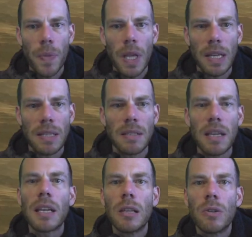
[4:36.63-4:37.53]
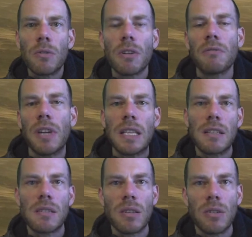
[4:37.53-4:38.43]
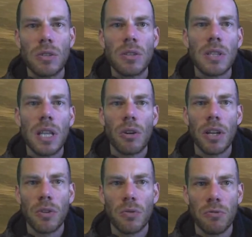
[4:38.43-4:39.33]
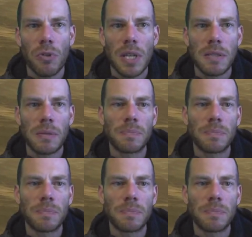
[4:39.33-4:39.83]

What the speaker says: let's take a look what Fancy Sound now can do for us.